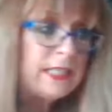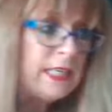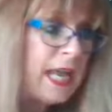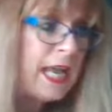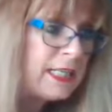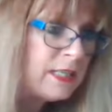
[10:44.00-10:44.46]

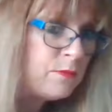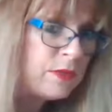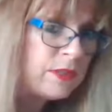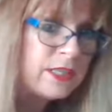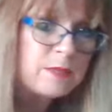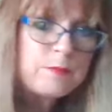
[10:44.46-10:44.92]
connecting
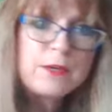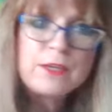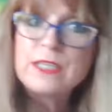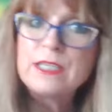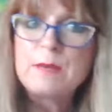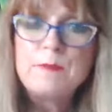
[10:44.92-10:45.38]
with this
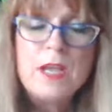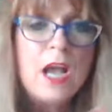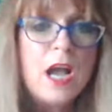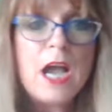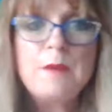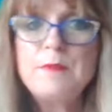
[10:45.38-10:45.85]
person. I'm
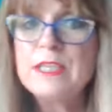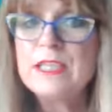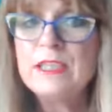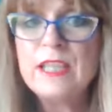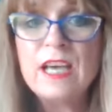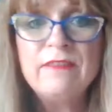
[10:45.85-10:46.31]
I'm
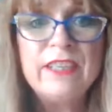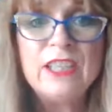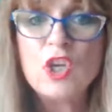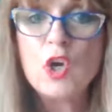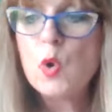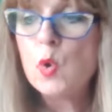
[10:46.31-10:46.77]
just
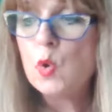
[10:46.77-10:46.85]
loving the